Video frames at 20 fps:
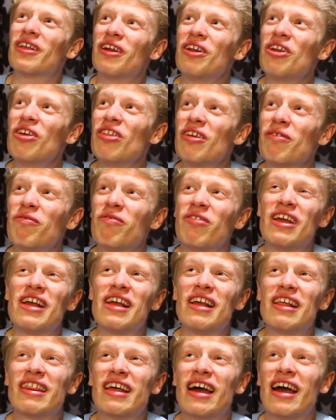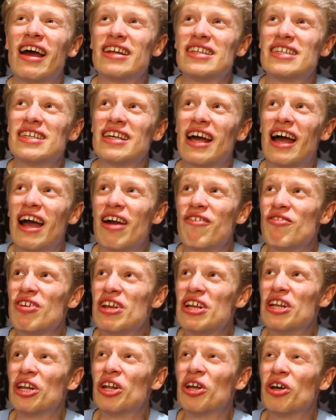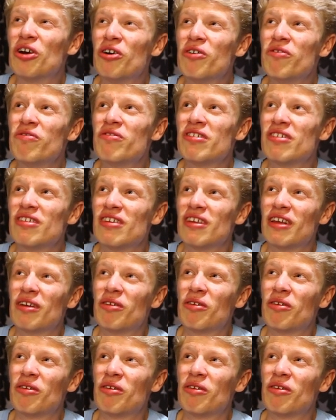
Another thing that I really loved